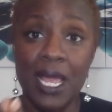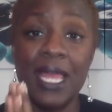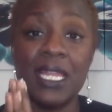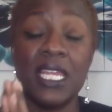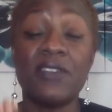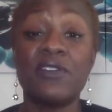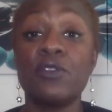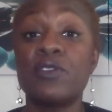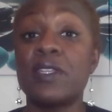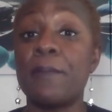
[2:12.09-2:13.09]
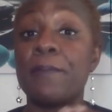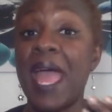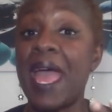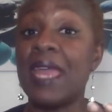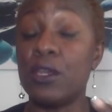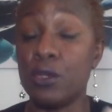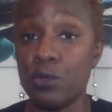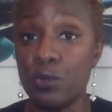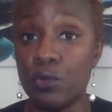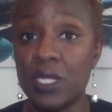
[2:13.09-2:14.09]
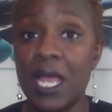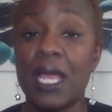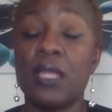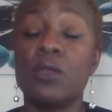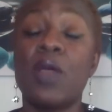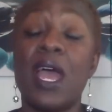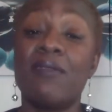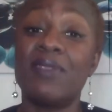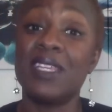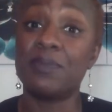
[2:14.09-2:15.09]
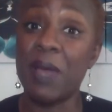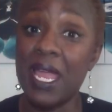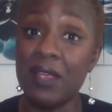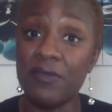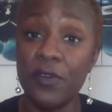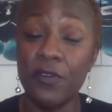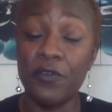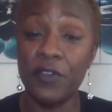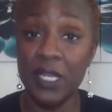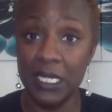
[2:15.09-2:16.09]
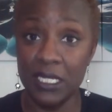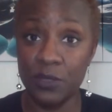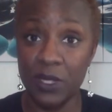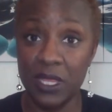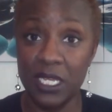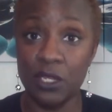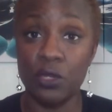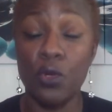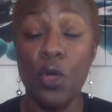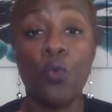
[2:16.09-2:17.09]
and gives you some bad news and you have these painful feelings within you,